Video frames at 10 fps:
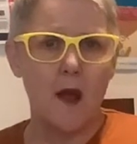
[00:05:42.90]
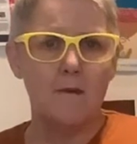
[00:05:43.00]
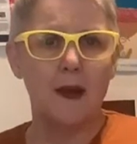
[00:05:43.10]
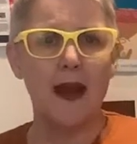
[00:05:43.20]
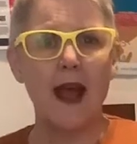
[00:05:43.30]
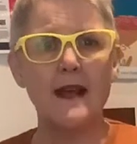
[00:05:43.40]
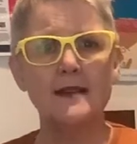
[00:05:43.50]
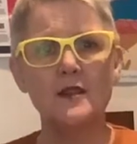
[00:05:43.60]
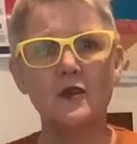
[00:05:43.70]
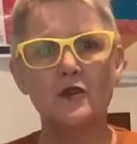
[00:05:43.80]
But
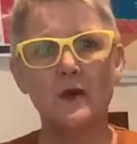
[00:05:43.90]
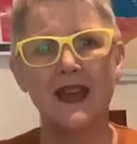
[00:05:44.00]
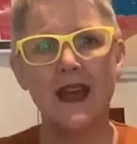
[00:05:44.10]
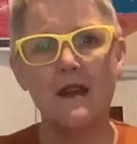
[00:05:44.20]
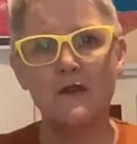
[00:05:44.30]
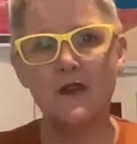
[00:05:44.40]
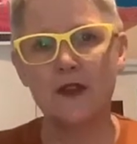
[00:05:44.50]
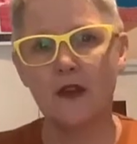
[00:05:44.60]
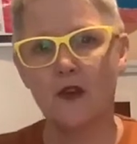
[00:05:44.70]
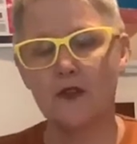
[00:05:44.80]
as you're doing
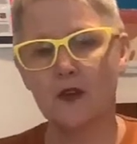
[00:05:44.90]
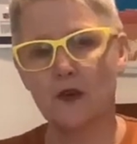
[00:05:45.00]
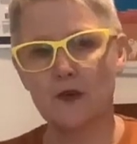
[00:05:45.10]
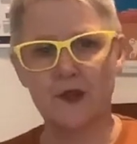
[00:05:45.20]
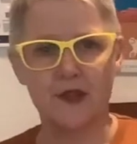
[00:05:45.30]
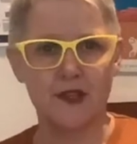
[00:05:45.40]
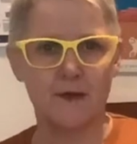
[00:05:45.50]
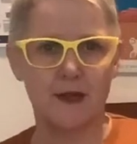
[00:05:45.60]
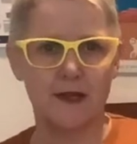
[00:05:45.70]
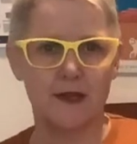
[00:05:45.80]
everything over the course of the
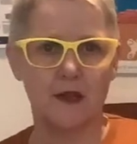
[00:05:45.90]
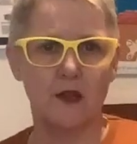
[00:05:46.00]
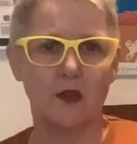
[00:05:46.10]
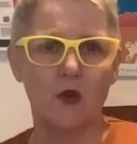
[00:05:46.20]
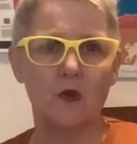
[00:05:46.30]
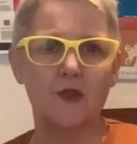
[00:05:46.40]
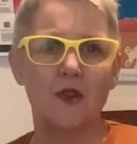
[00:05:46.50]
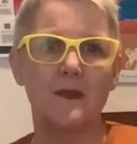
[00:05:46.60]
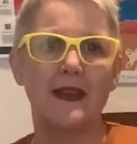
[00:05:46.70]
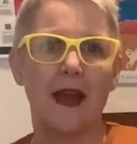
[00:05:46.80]
semester, you'll also
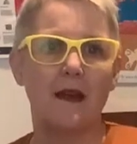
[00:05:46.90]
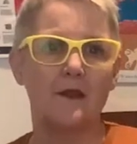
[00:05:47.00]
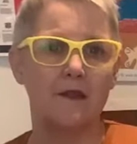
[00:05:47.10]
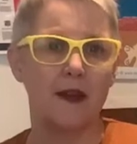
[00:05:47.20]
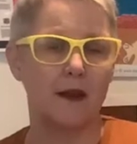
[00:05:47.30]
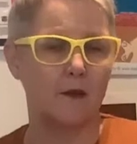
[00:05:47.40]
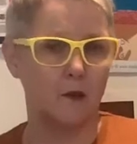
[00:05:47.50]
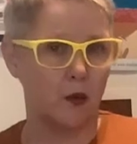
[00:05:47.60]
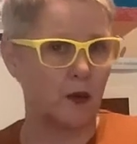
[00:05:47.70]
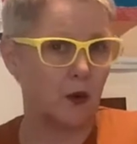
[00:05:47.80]
be gathering
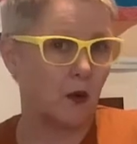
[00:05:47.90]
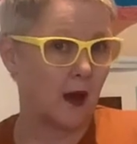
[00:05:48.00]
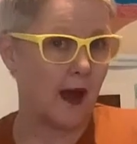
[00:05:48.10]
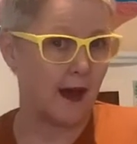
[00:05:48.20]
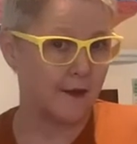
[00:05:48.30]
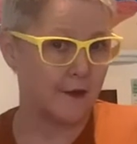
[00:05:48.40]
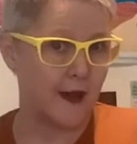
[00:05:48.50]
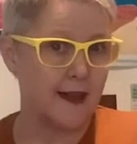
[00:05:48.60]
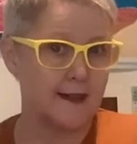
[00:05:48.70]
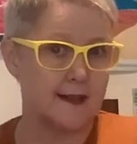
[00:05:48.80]
what we call
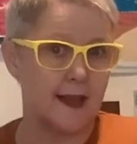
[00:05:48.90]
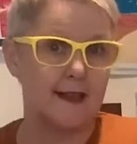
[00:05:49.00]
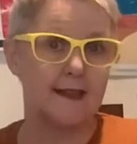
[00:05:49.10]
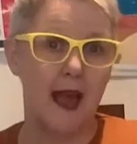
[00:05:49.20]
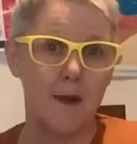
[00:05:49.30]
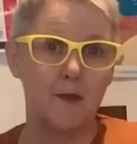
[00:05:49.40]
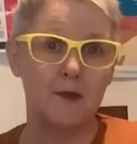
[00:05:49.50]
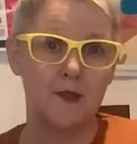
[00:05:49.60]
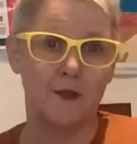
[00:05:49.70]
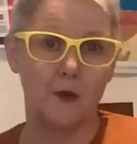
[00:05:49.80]
artifacts,
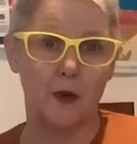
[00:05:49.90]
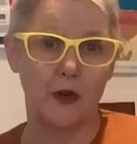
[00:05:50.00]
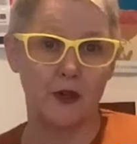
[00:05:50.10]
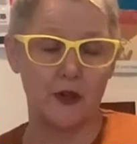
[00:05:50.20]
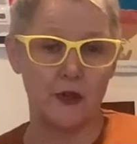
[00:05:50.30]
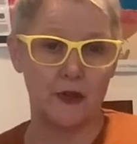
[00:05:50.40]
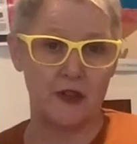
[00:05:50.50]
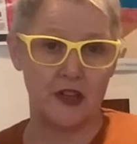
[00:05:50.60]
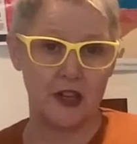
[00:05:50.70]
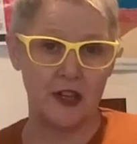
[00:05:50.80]
examples of the work that you
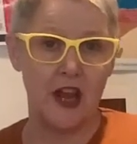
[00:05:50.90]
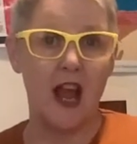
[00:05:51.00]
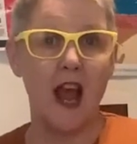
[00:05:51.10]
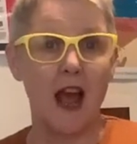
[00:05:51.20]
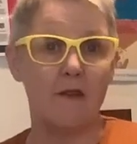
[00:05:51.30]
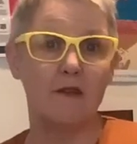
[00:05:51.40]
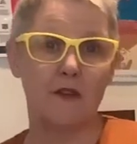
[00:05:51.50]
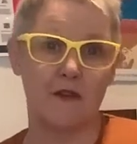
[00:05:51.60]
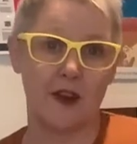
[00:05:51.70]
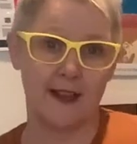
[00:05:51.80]
did, and
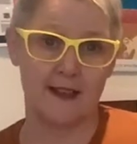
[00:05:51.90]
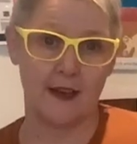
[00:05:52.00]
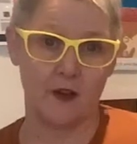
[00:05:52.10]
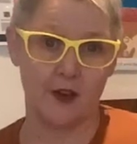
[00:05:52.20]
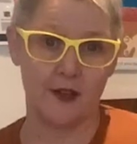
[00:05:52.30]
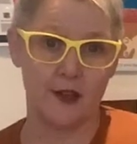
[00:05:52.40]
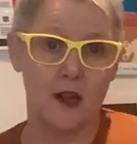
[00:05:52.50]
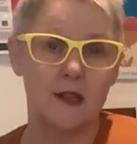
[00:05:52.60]
reflecting on it.